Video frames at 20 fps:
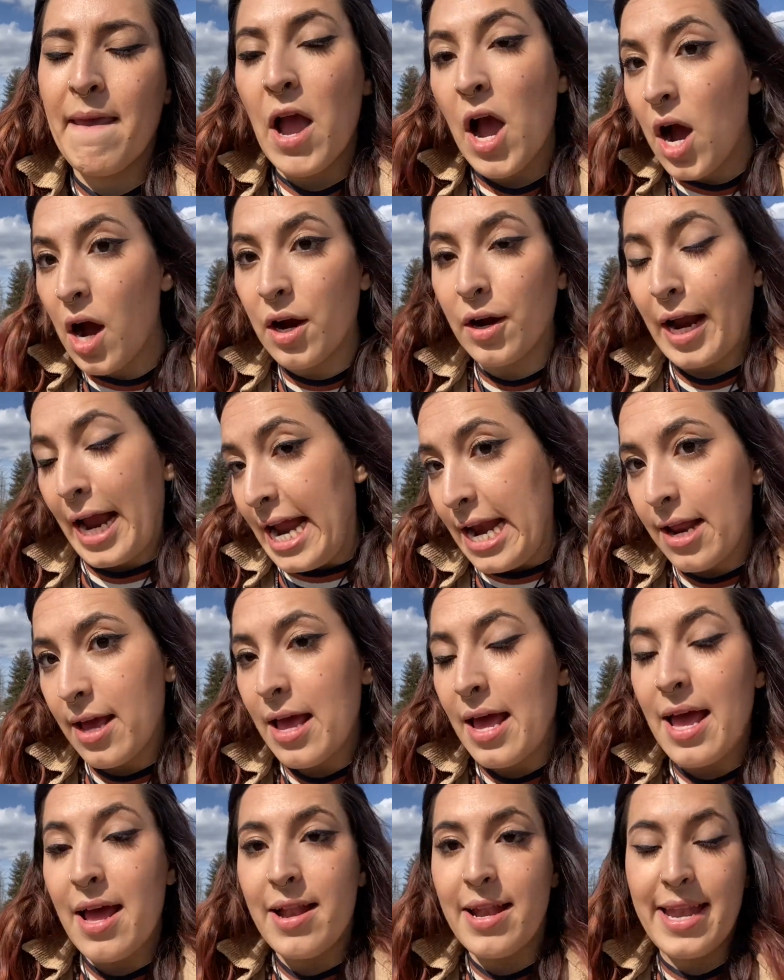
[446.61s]
All right,
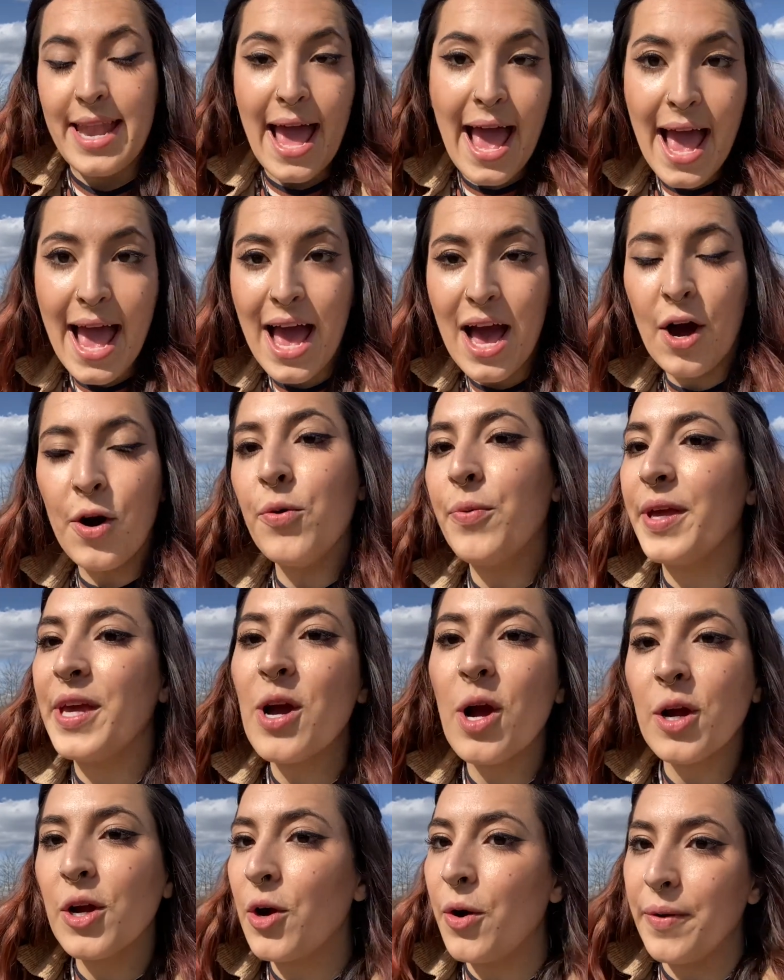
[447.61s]
now we
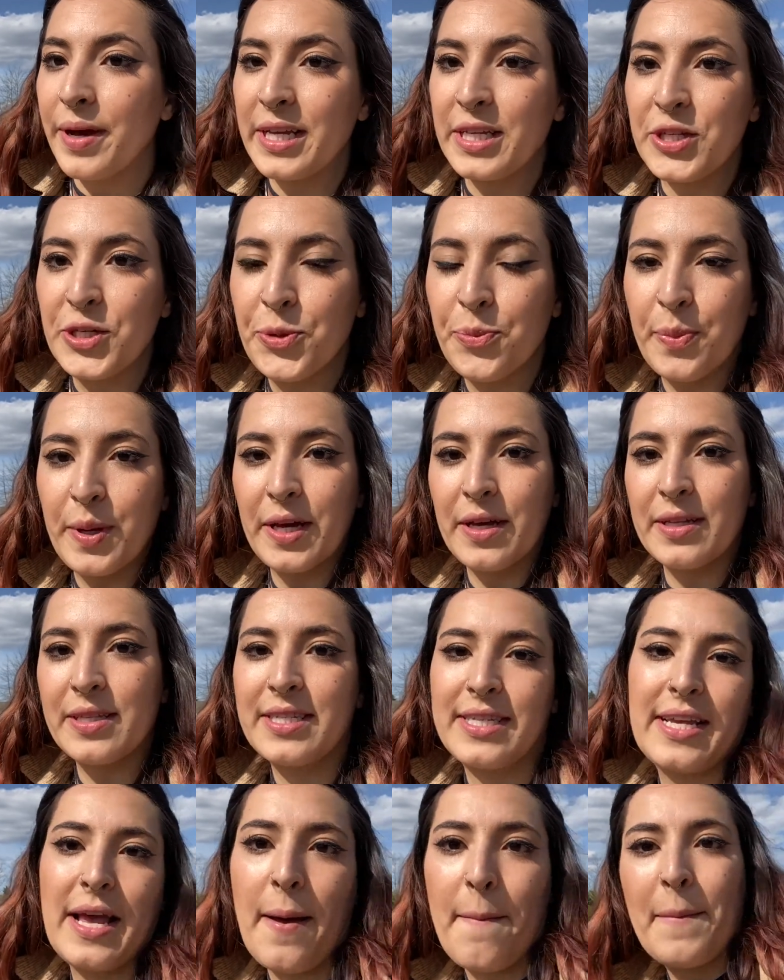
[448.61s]
are going to build
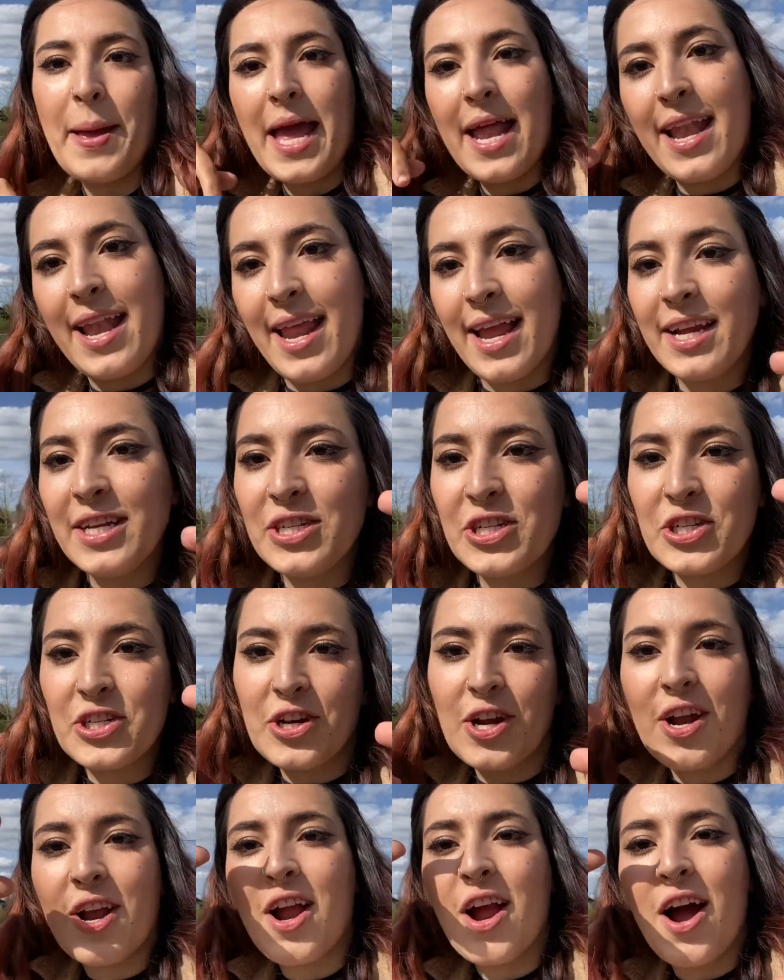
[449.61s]
some
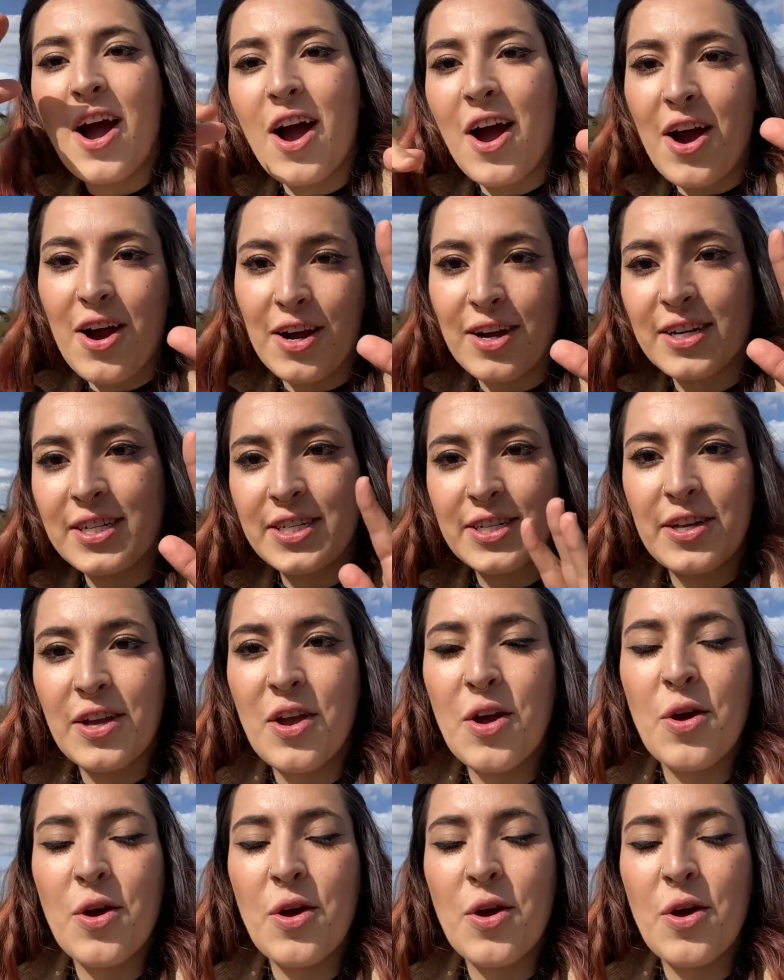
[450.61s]
nature art.